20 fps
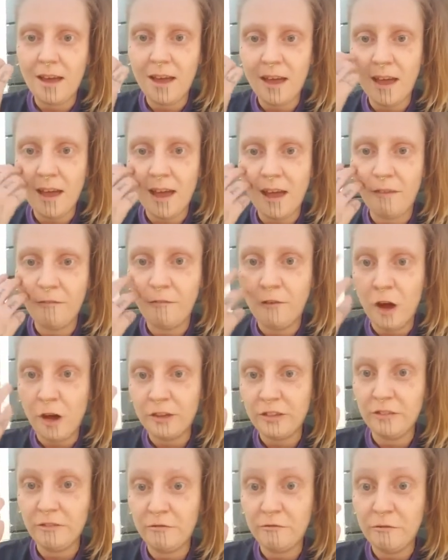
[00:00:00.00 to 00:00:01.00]
I've
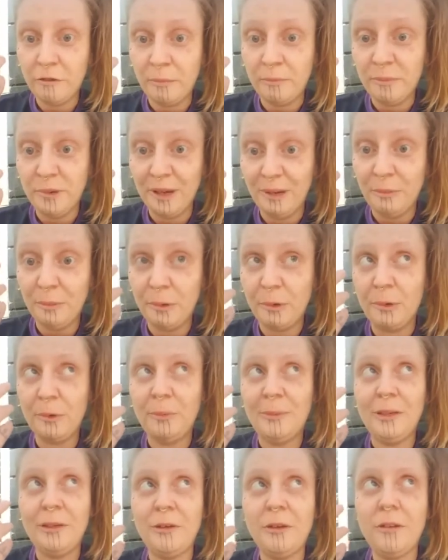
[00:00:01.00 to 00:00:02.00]
gotten from people,
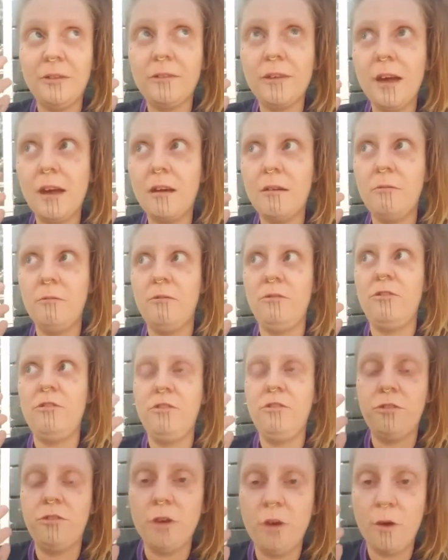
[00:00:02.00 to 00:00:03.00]
because I was
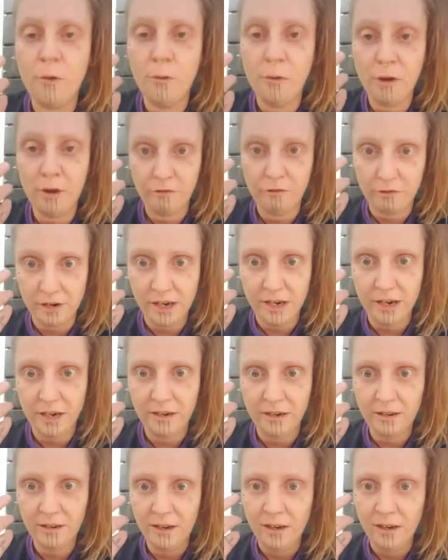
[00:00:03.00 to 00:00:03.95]
so afraid